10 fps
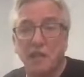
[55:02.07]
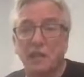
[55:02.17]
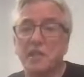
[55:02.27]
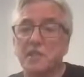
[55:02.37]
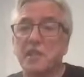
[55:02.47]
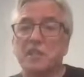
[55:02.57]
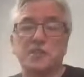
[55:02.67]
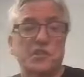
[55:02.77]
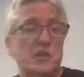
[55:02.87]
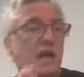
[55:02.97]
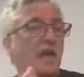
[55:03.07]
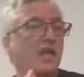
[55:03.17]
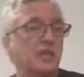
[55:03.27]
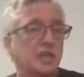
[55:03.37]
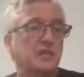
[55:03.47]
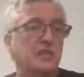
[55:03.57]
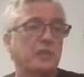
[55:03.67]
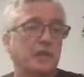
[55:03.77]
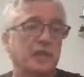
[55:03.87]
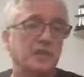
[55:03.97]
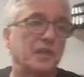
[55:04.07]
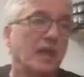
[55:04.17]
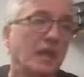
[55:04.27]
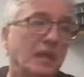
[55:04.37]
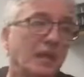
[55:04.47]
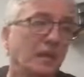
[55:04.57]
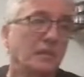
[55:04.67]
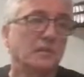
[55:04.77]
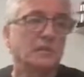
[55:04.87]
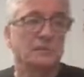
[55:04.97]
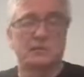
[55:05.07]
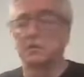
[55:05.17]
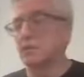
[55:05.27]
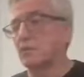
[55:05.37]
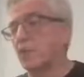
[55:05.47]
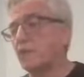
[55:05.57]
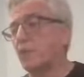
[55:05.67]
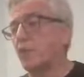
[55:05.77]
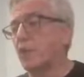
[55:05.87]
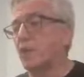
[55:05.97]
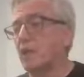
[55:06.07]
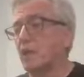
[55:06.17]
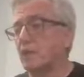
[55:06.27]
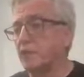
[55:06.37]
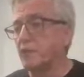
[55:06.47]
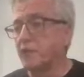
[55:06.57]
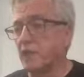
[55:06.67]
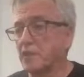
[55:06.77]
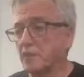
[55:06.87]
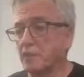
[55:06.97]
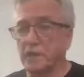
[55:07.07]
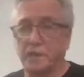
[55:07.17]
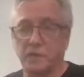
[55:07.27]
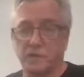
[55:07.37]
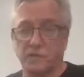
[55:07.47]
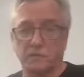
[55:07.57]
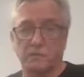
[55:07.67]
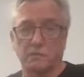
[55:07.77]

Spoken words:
Let's say it's just hearsay, because you know, I've bought a few things over the years from